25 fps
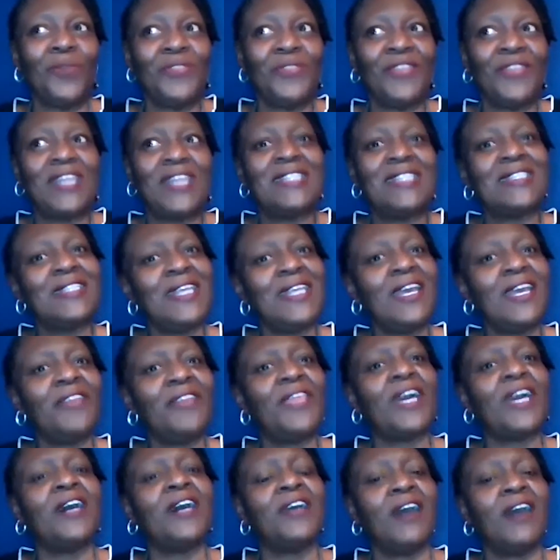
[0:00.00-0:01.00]
and when they see
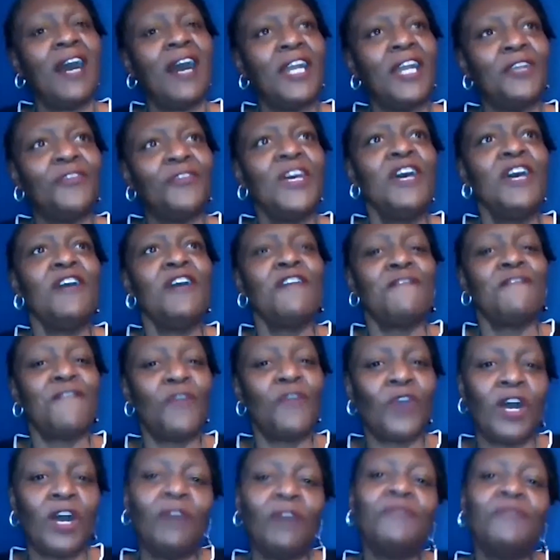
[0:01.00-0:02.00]
it, they can kind of
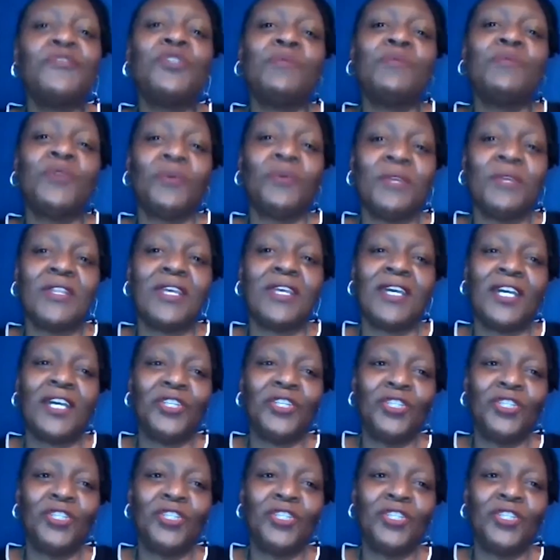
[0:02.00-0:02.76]
feel comfortable with it.